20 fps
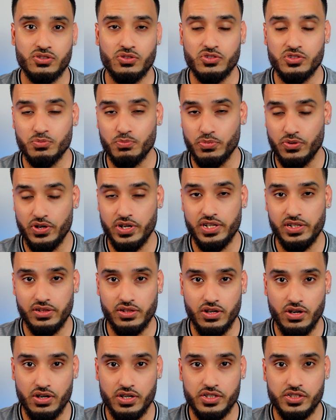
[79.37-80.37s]
So it's pretty
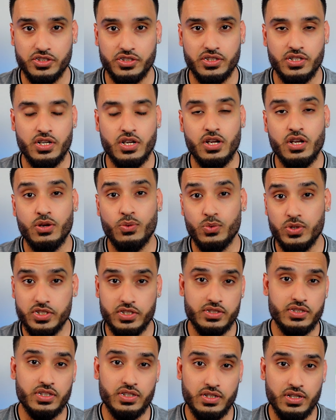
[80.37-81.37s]
large, which
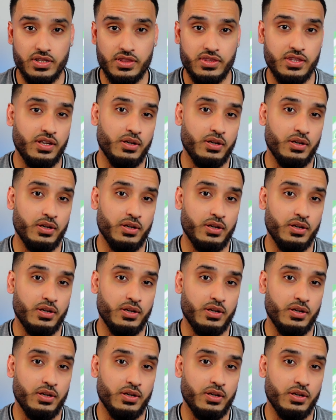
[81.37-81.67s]
is a good